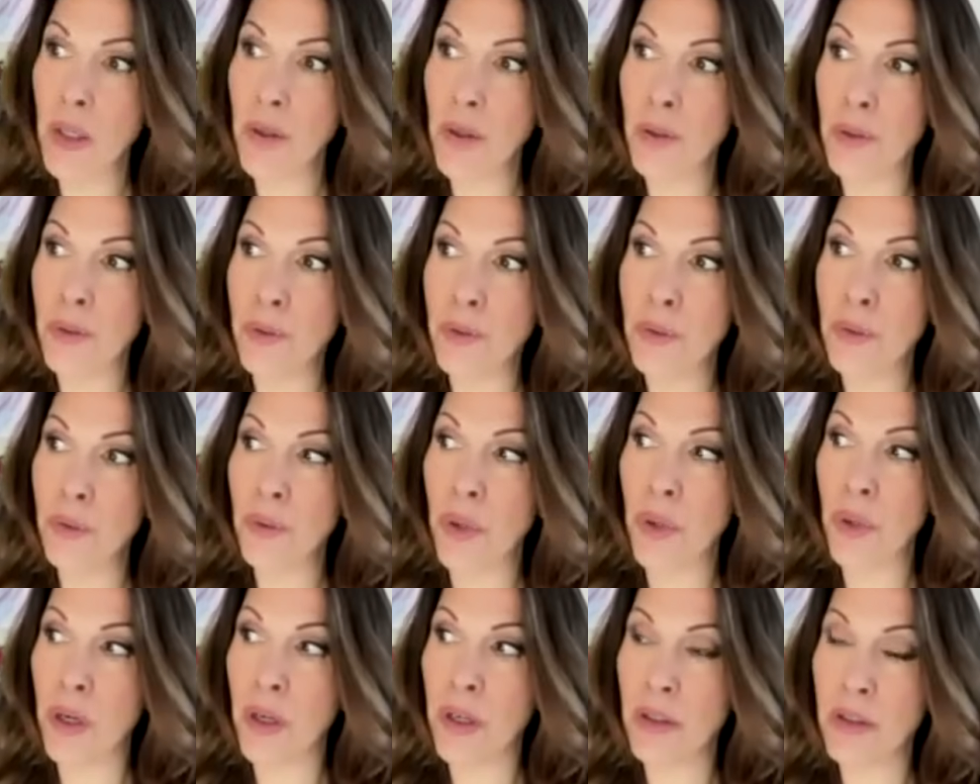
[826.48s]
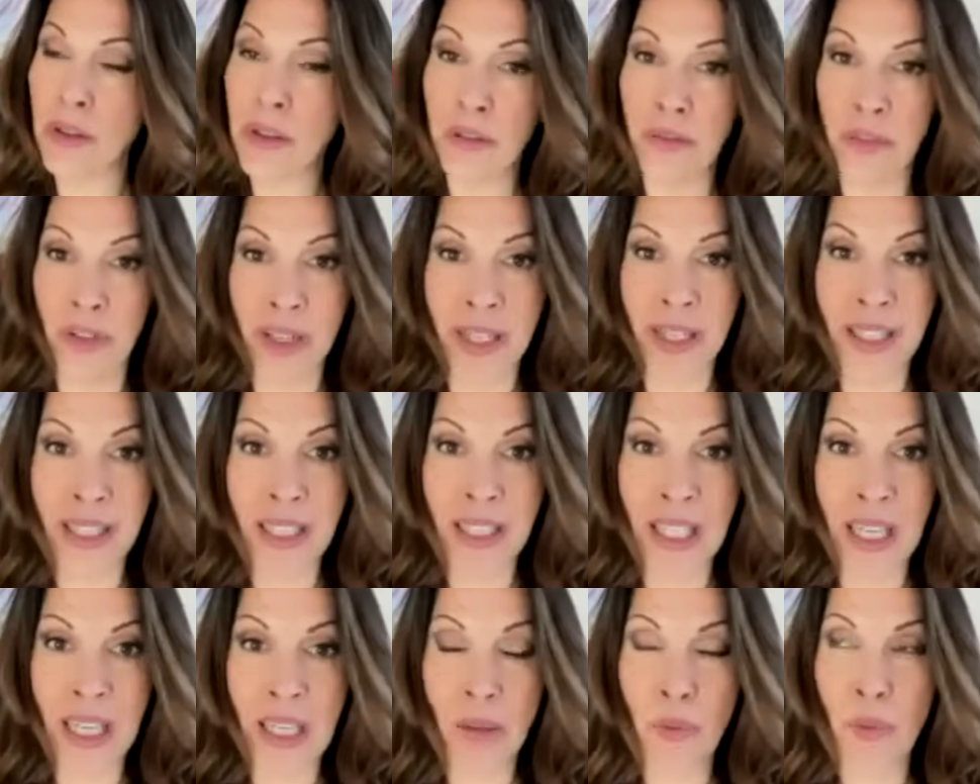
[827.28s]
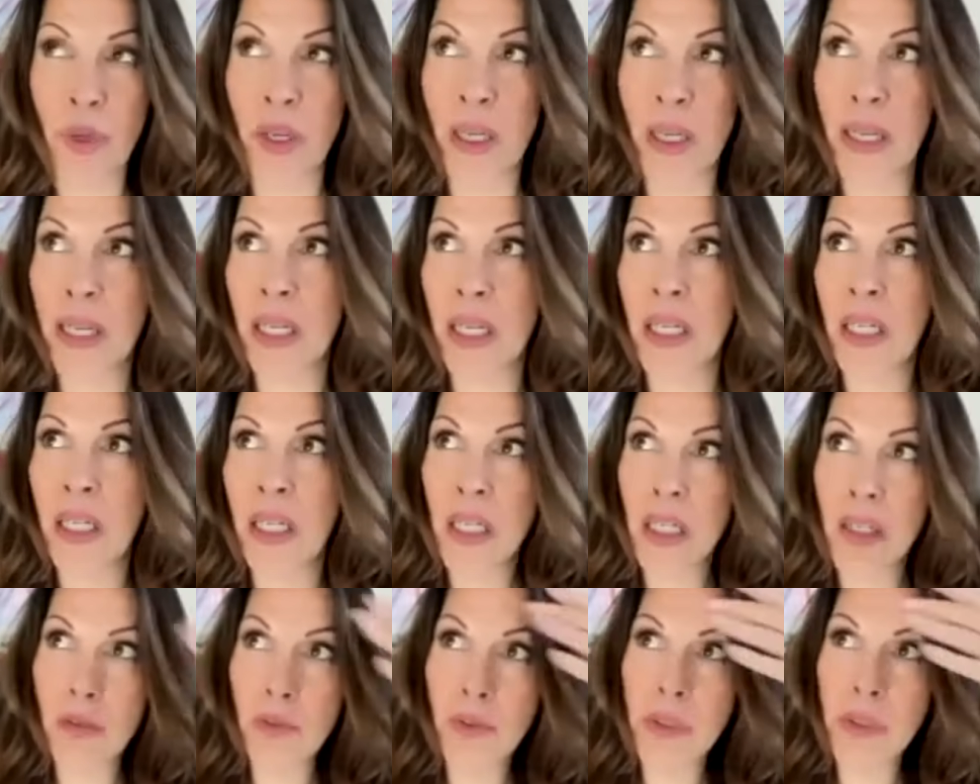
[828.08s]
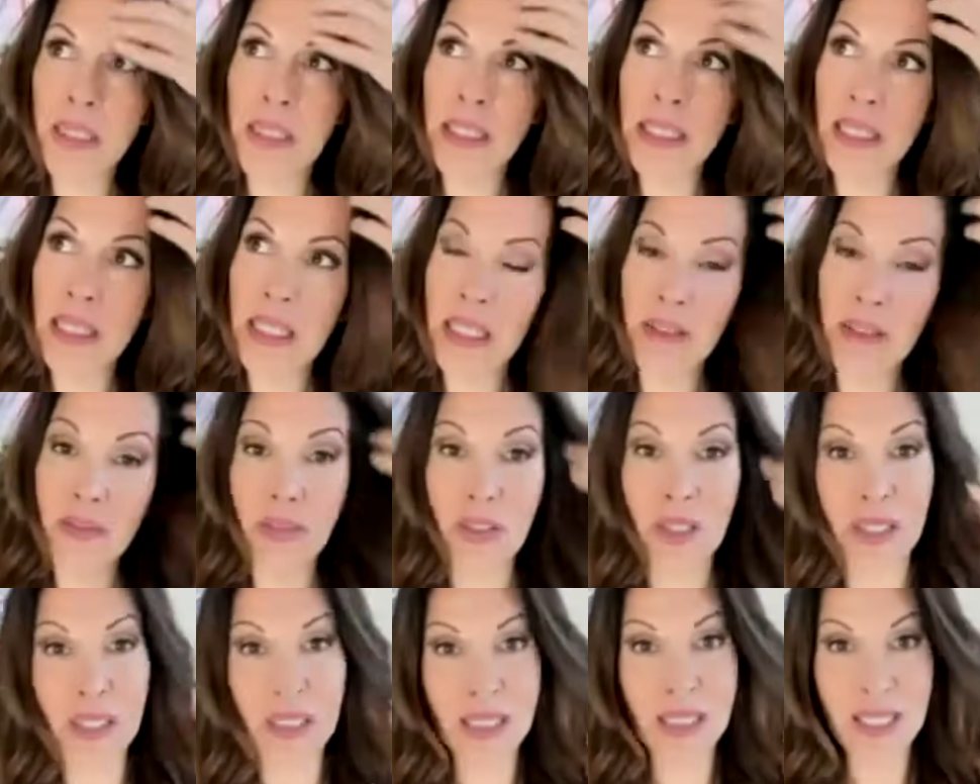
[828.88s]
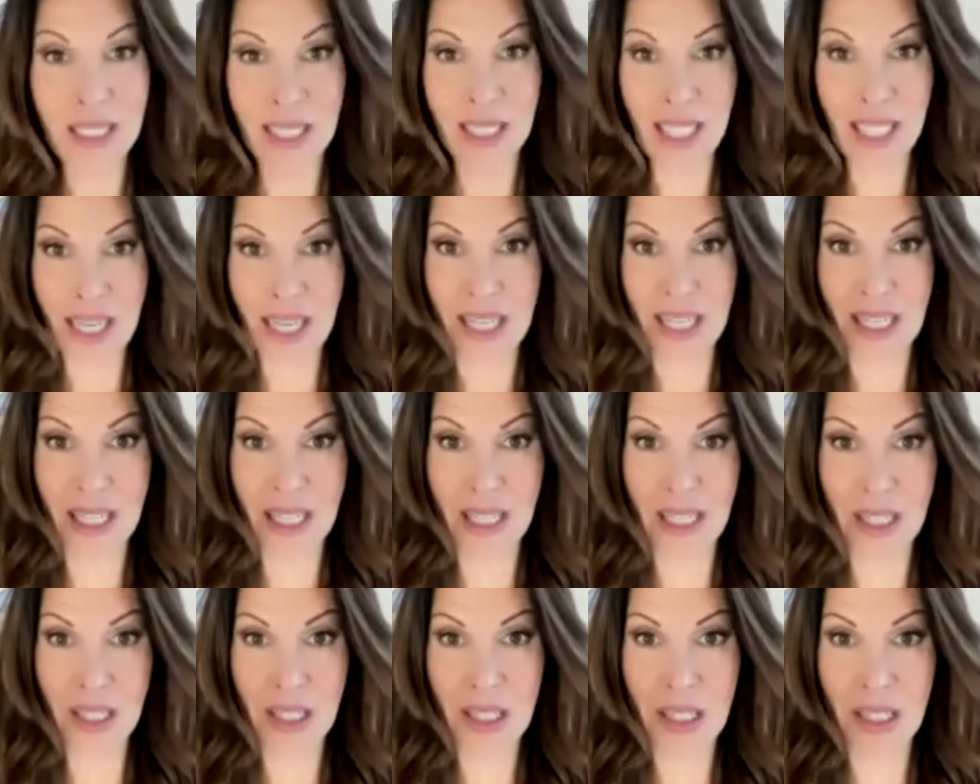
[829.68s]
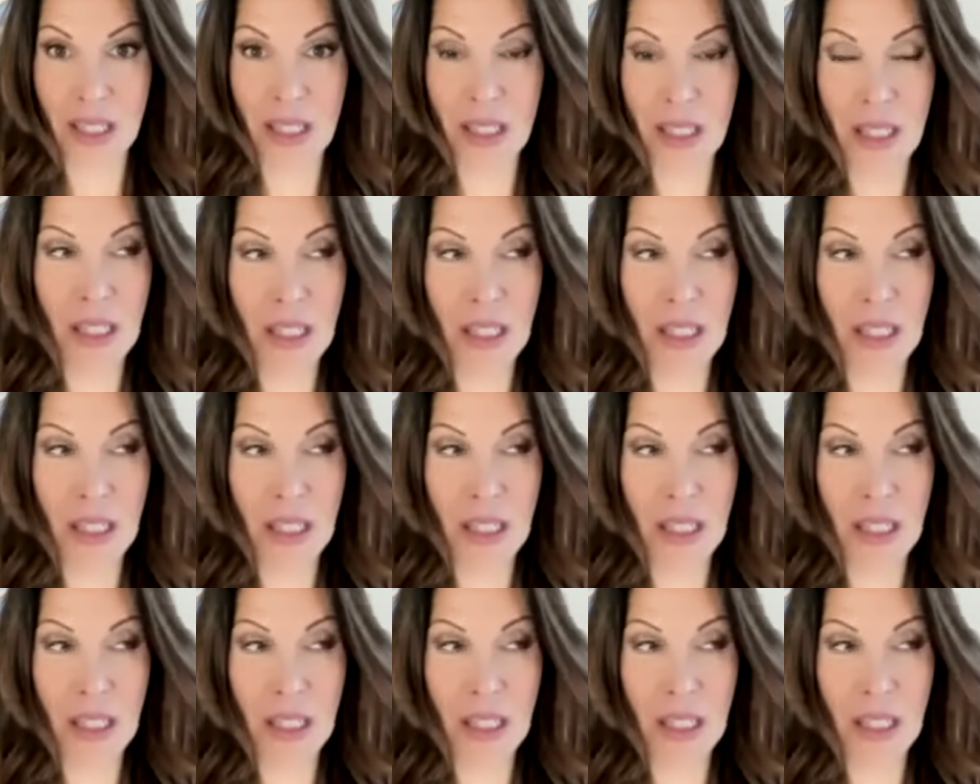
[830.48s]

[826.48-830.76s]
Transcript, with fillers: through our divine gateway. Receive this light.